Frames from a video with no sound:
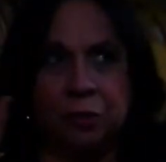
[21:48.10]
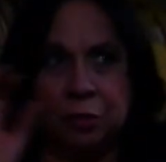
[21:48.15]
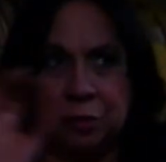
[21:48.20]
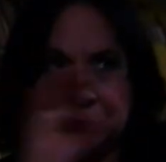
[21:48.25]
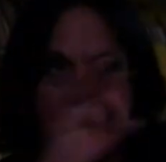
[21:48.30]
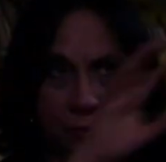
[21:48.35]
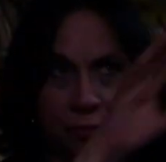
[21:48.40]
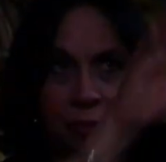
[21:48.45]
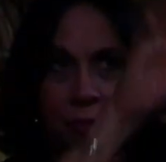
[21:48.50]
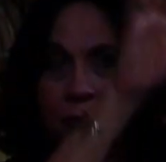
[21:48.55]
to
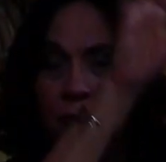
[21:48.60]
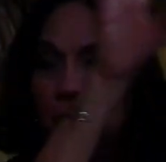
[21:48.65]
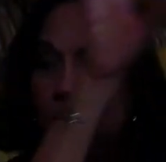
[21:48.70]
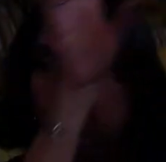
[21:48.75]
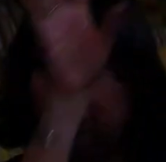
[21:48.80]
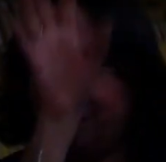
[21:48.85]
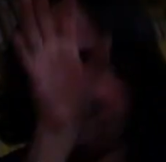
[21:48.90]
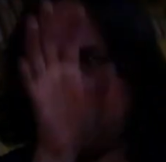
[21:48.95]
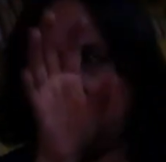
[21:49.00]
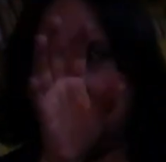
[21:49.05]
continue
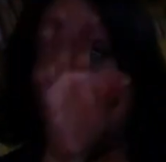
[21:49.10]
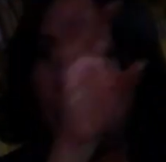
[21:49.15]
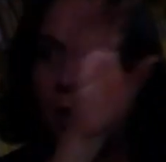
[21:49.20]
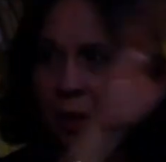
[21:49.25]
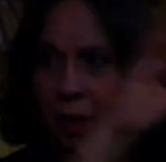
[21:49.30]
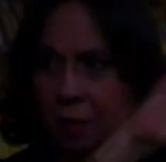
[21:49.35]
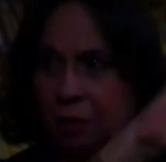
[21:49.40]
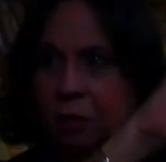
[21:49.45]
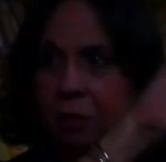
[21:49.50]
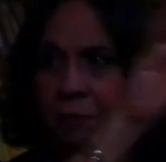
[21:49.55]
with that
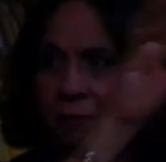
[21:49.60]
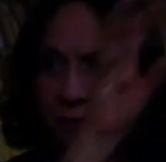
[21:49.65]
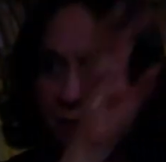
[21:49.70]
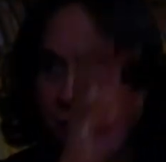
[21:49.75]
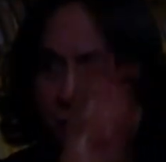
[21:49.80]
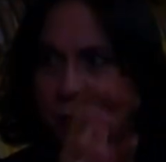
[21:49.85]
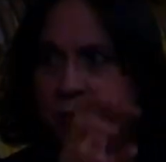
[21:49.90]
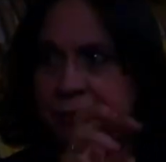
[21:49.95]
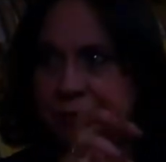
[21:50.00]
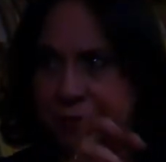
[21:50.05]
arc of
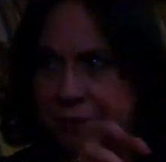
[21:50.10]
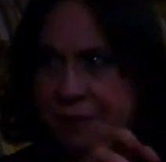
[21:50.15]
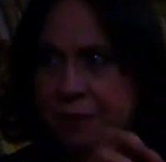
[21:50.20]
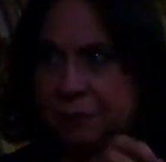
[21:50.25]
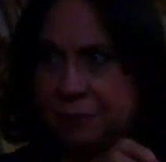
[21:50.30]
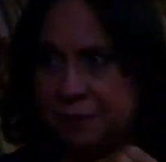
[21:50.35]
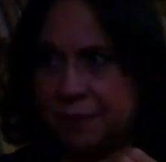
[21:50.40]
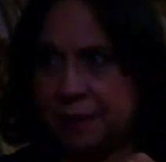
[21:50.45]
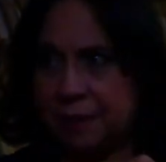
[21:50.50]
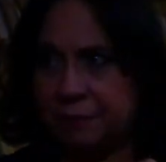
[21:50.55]
experiences
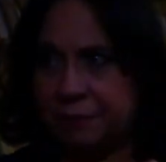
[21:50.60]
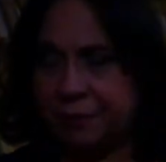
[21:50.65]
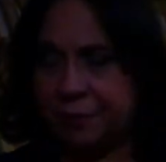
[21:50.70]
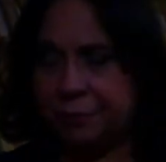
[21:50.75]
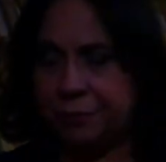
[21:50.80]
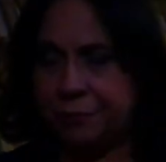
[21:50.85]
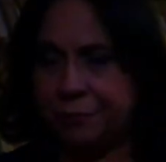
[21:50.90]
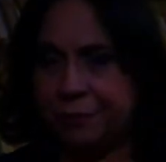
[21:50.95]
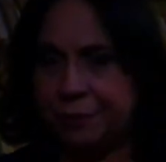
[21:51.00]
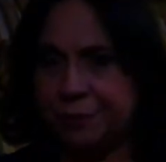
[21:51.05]
outside of the
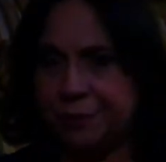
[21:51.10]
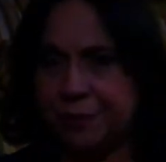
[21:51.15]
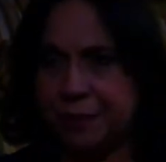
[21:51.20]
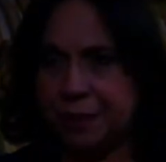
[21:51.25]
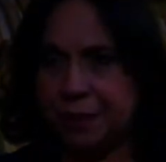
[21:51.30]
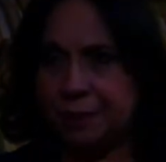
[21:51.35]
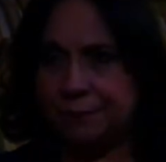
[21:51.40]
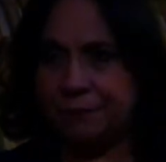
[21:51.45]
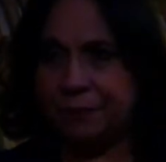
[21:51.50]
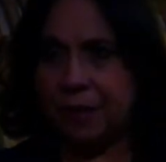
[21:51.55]

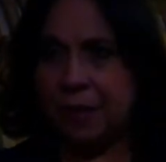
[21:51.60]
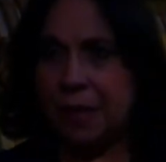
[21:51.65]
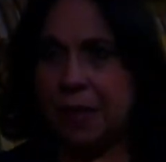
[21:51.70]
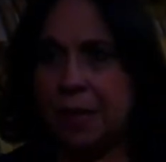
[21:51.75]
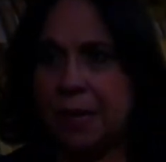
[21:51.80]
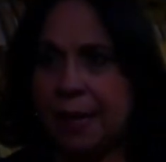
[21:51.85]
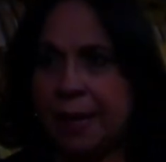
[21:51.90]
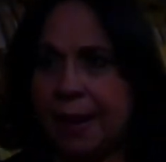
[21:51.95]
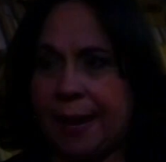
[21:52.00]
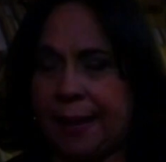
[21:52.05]
university.
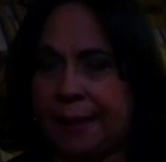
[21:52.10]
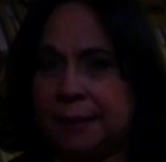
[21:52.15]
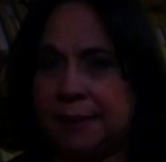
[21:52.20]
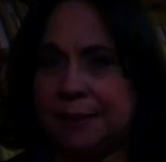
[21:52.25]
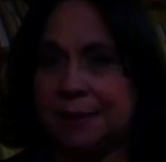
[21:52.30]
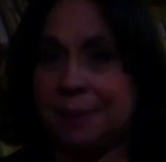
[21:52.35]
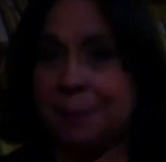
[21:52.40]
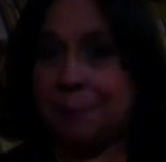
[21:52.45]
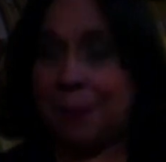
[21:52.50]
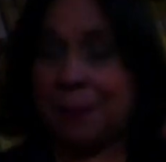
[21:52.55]

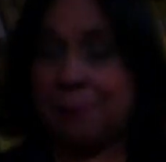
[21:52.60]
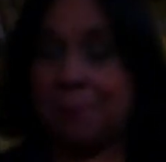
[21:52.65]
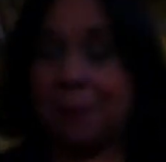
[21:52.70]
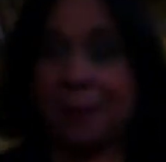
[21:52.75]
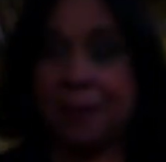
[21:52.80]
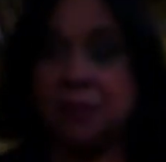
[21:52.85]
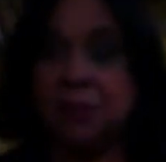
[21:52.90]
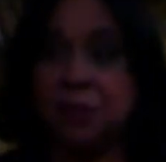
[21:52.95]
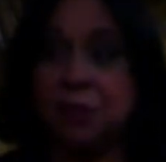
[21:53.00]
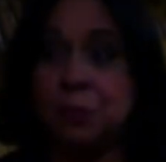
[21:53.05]
And my
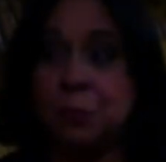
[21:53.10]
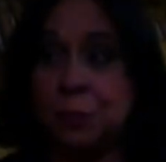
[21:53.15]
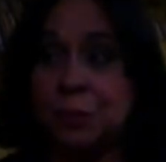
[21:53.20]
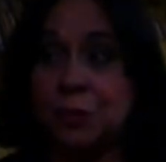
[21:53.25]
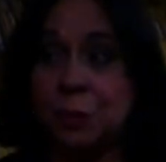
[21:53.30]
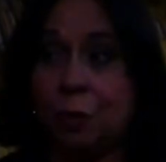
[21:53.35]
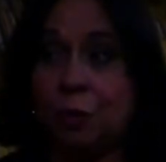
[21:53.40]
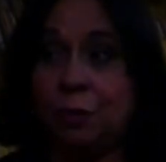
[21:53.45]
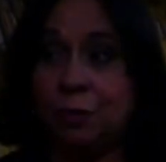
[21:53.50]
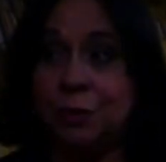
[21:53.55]
master's
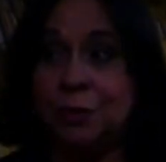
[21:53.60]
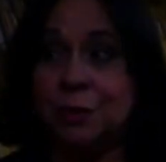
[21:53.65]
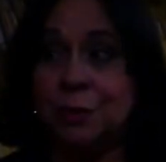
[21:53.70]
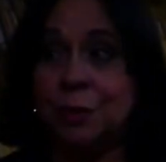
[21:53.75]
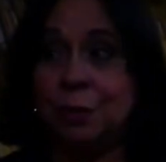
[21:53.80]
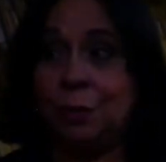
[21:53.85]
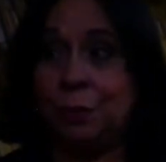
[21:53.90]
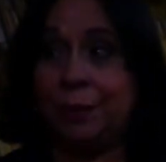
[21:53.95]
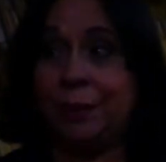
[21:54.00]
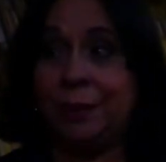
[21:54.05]
was
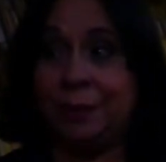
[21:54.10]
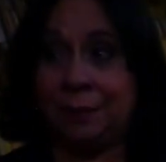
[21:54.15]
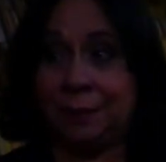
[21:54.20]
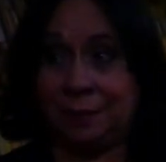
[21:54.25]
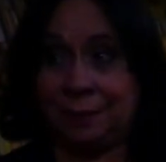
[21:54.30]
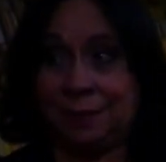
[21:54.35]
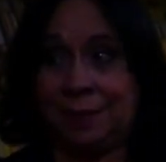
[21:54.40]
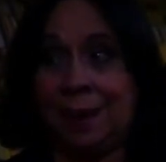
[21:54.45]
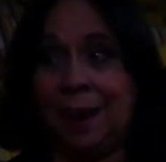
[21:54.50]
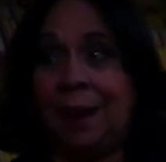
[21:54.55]
also
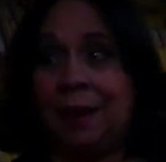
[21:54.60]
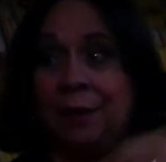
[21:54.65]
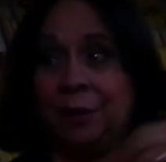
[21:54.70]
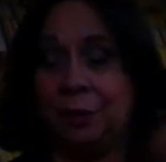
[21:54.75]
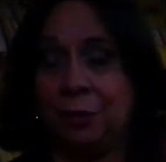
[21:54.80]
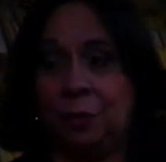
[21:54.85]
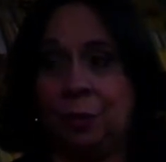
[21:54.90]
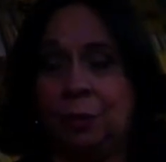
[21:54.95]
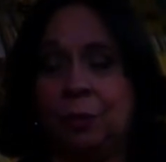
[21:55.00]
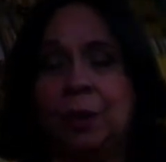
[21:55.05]
in that,
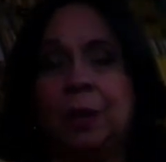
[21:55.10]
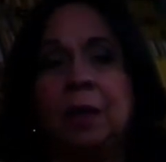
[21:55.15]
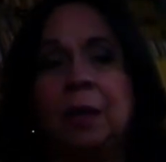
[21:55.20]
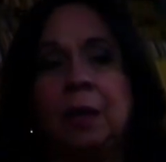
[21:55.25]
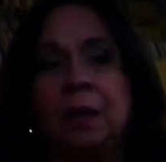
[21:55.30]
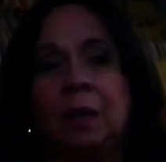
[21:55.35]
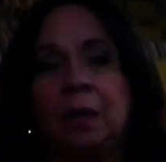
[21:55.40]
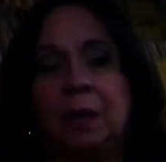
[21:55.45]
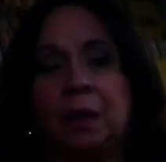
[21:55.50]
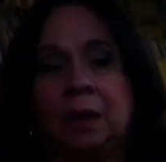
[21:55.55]
you know,
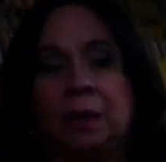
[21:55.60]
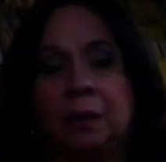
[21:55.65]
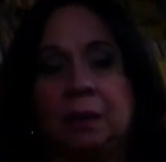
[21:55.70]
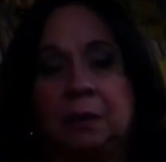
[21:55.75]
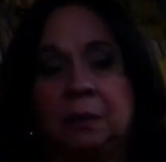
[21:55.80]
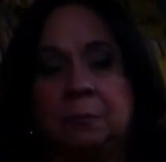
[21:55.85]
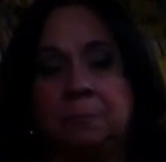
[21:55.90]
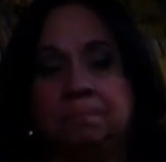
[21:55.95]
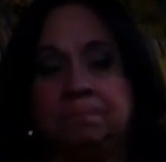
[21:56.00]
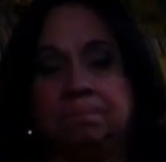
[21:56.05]

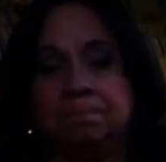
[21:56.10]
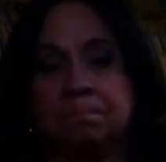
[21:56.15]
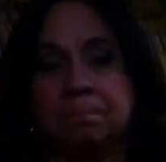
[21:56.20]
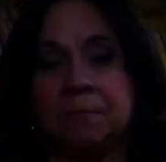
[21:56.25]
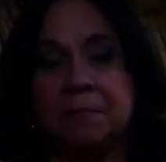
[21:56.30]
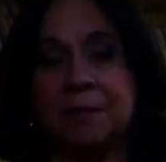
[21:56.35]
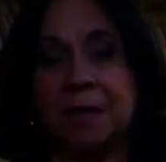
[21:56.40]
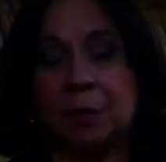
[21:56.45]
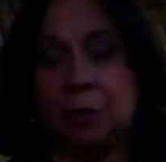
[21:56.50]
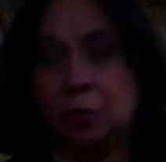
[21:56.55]
um,
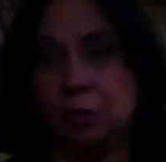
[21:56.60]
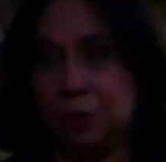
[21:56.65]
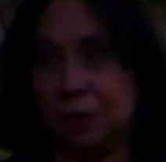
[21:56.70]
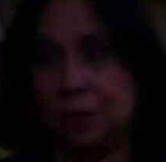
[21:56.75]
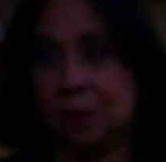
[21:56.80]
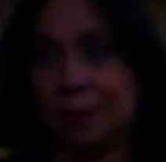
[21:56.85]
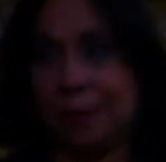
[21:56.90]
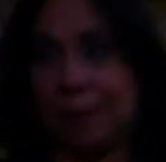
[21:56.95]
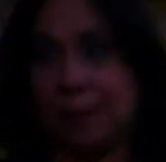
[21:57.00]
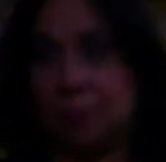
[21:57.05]
psychological